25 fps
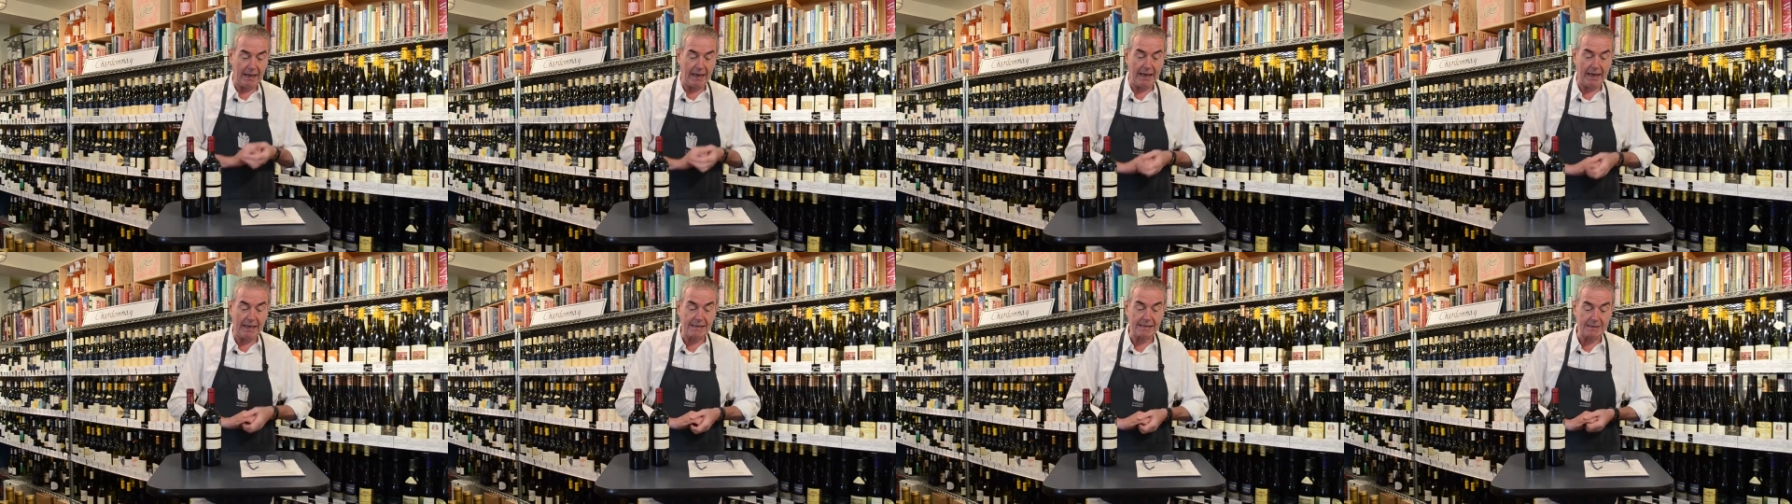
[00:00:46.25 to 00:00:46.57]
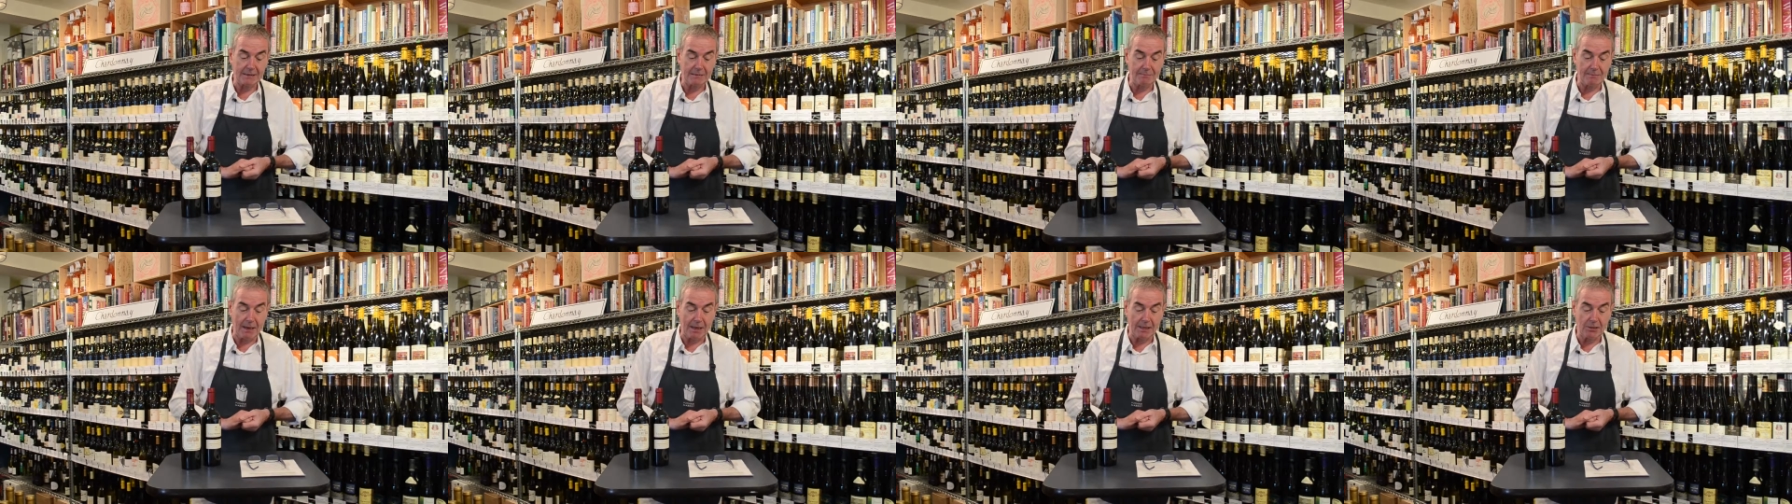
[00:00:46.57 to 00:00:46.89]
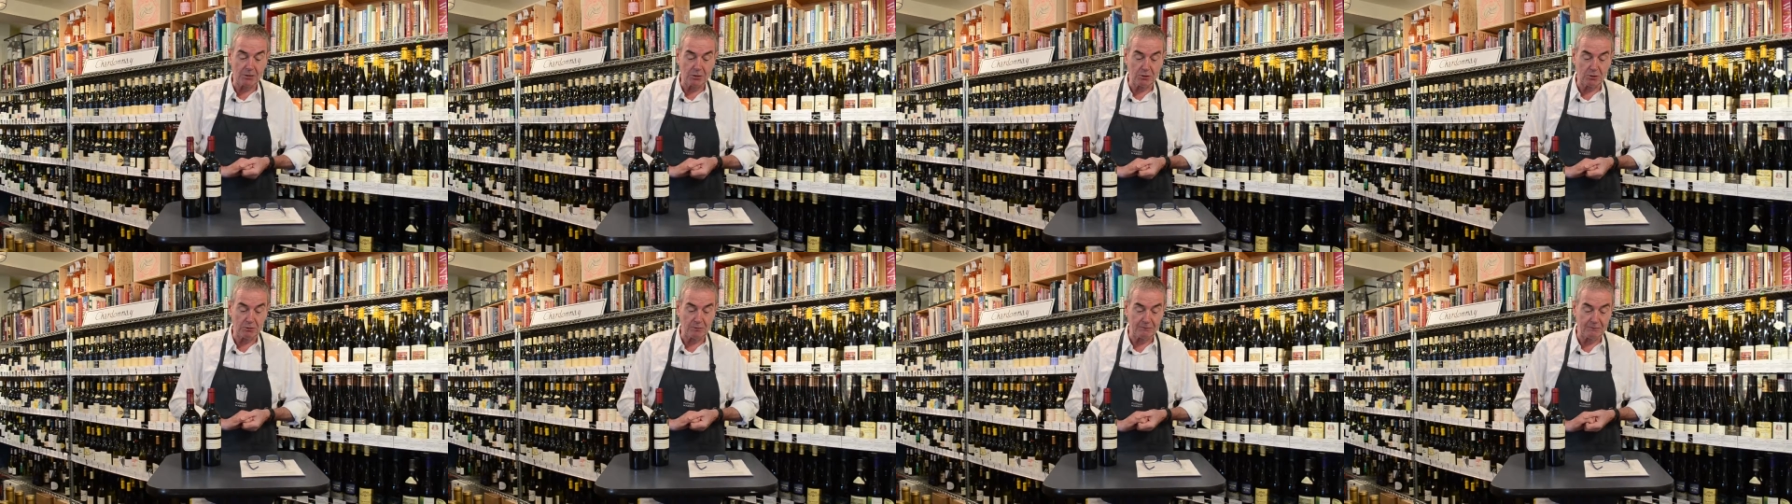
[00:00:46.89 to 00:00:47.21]
as a
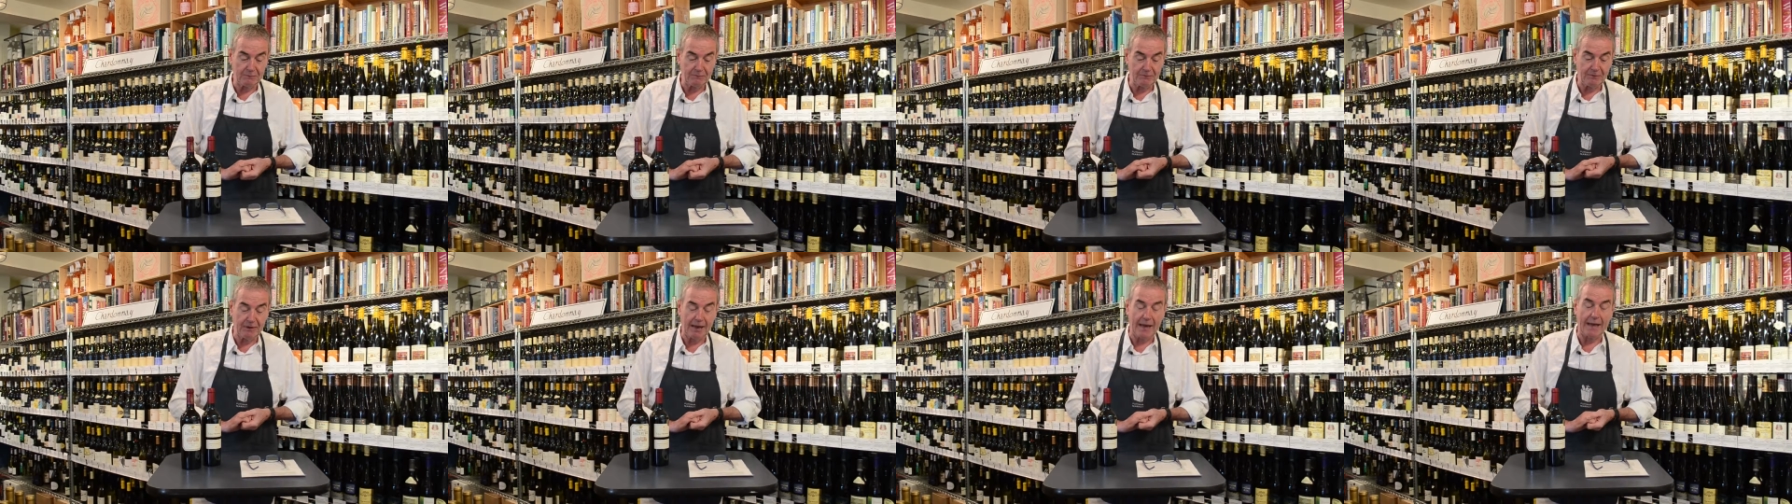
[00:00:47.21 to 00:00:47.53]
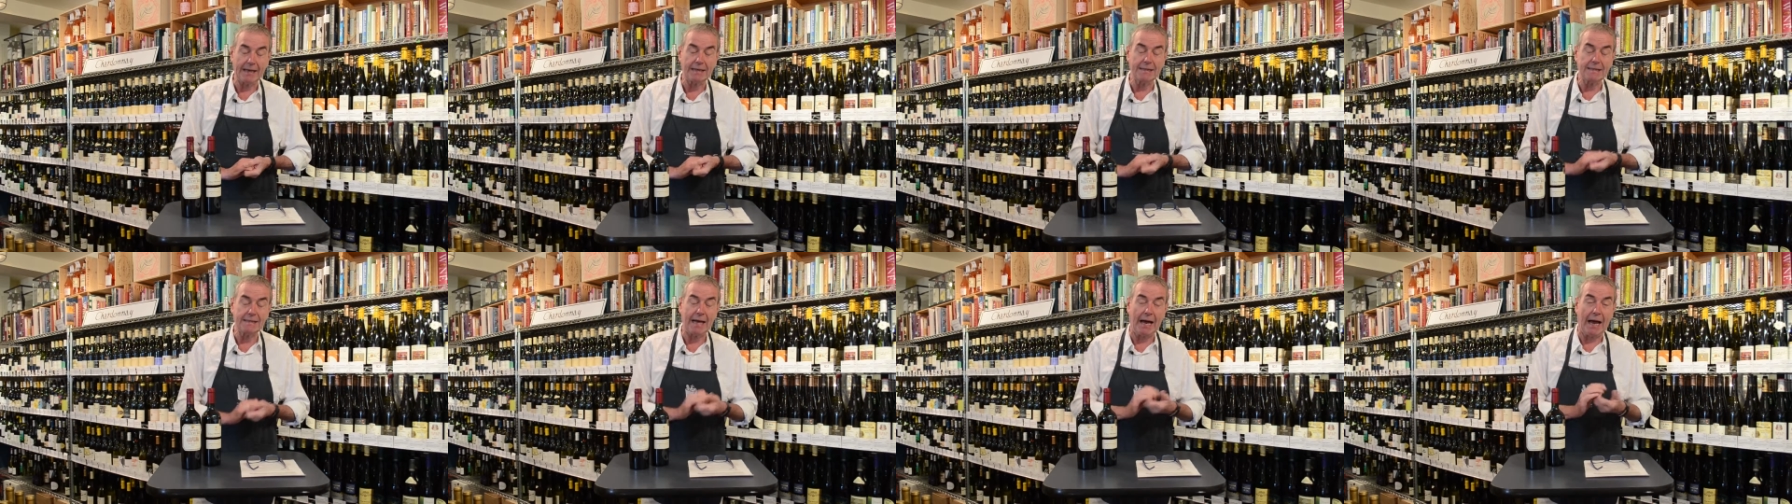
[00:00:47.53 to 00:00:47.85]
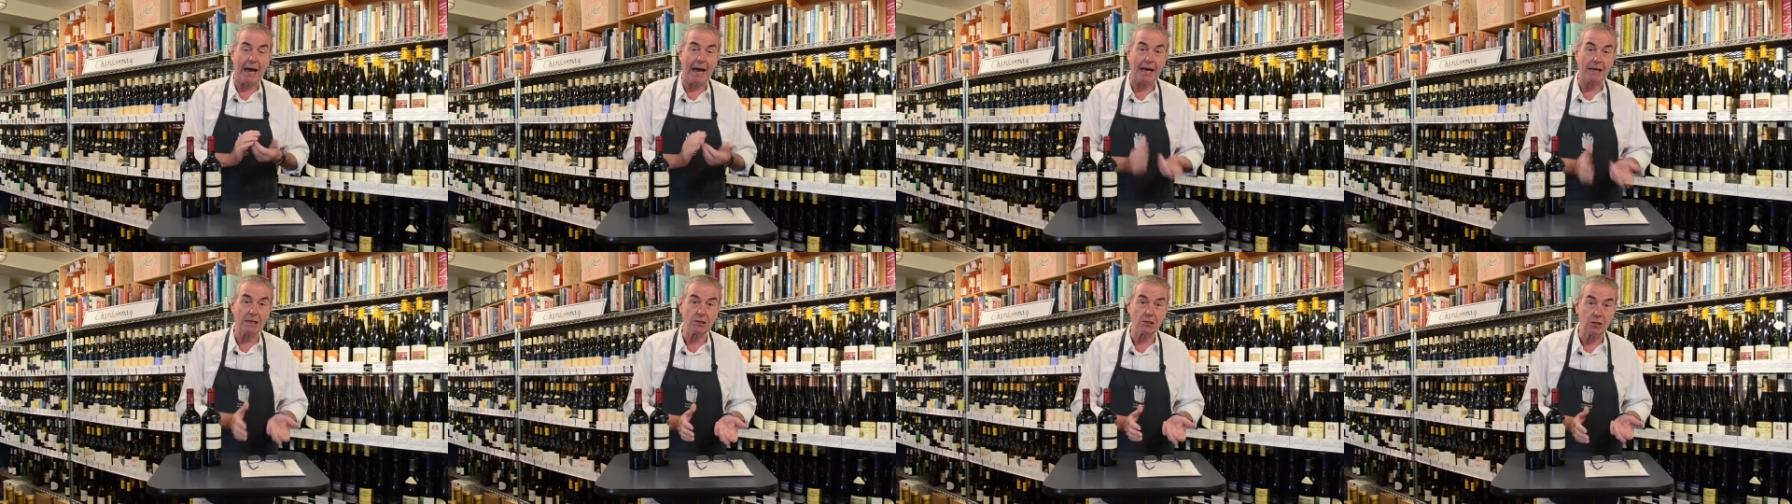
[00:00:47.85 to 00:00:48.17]
matter of fact,
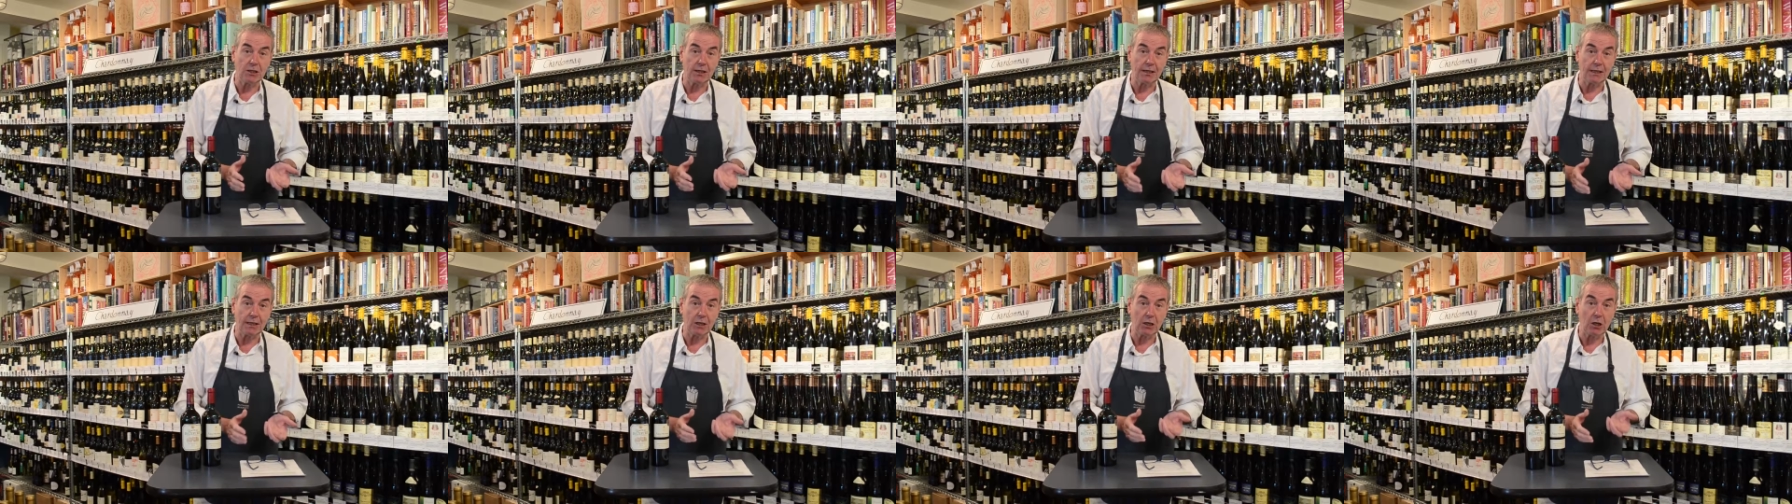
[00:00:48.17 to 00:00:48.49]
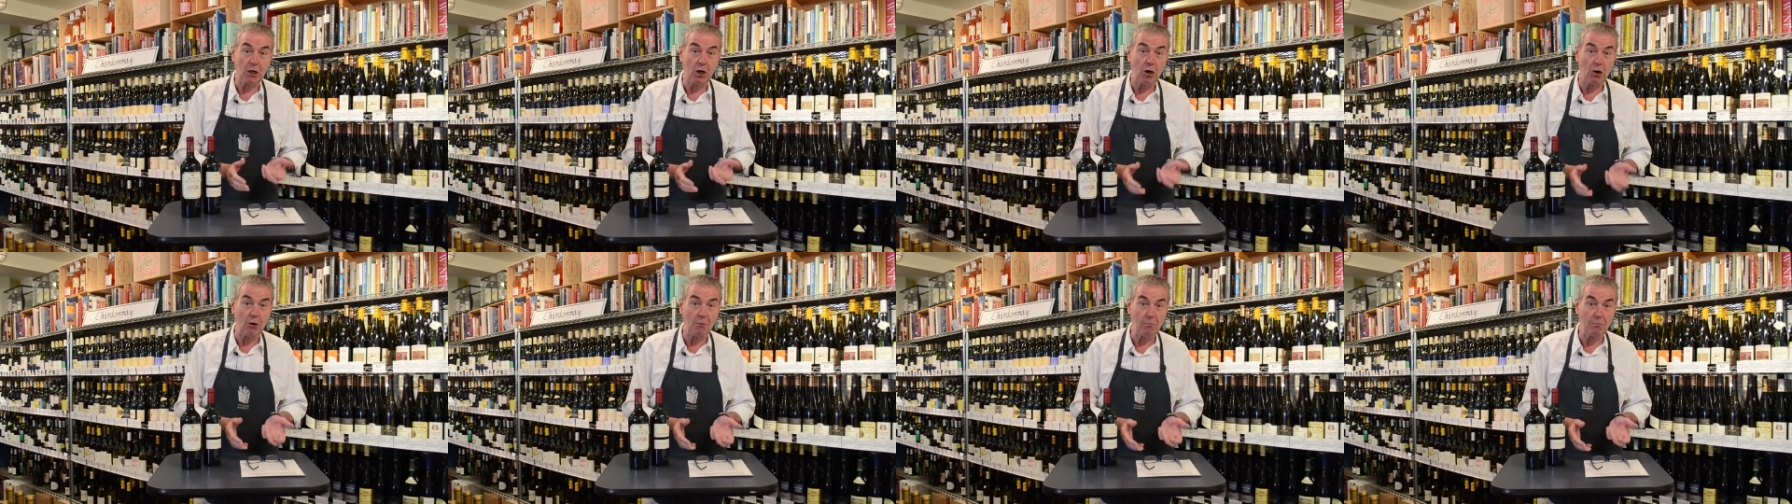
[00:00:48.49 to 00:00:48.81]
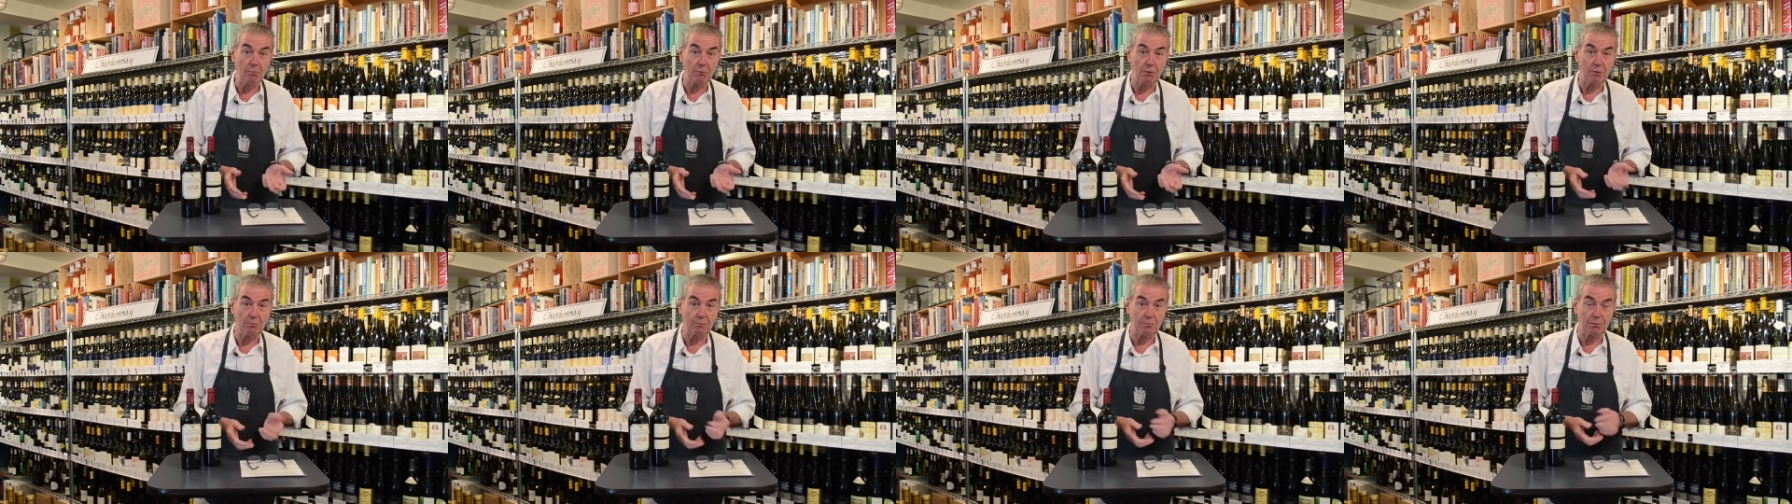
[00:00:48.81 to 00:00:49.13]
actually
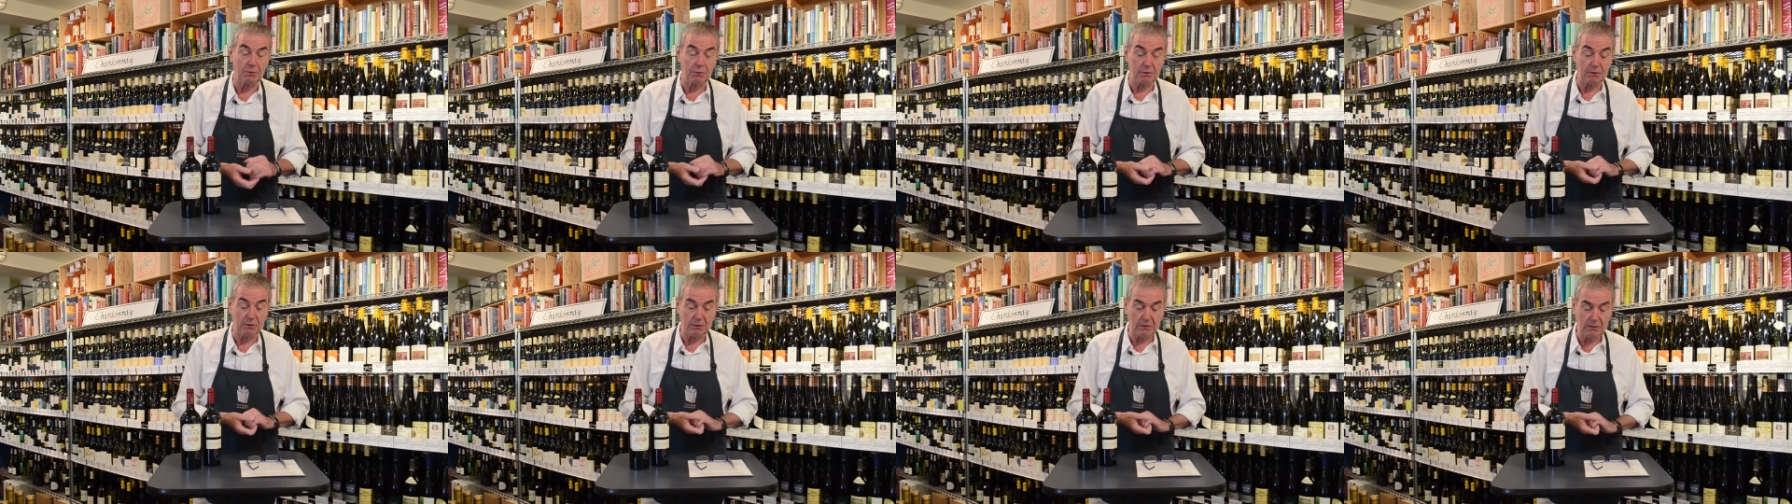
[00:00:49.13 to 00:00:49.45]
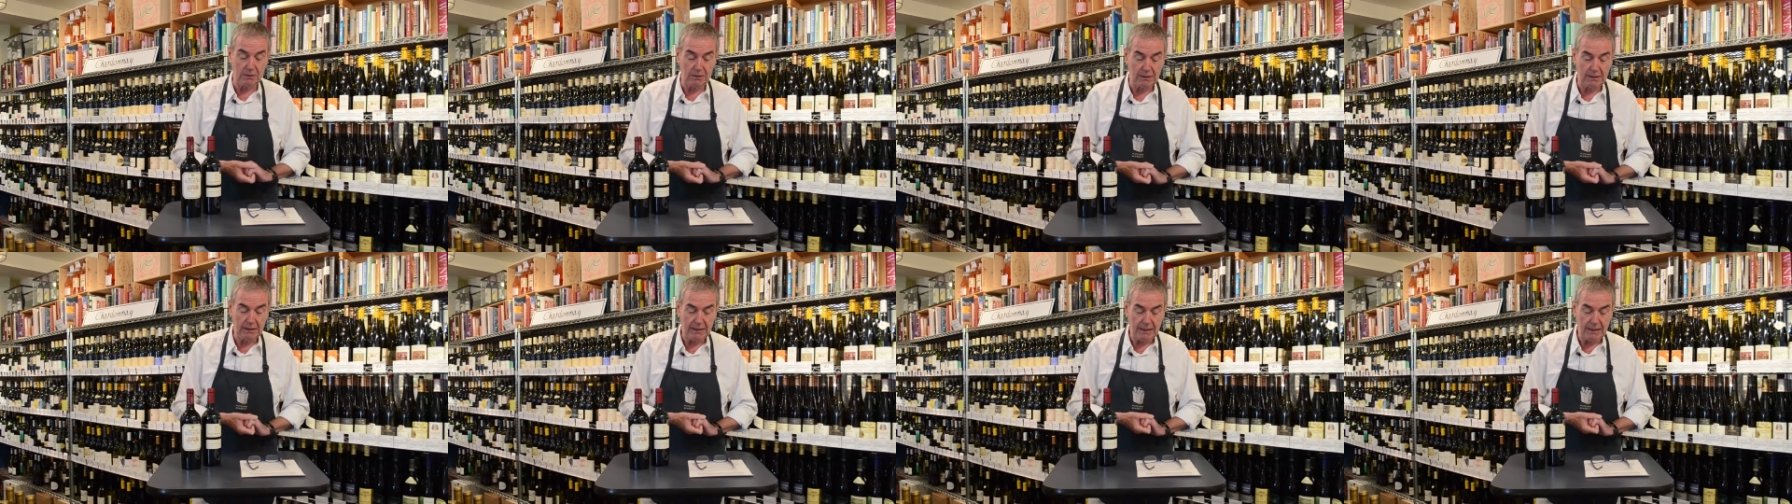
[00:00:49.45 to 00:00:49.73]
comparable,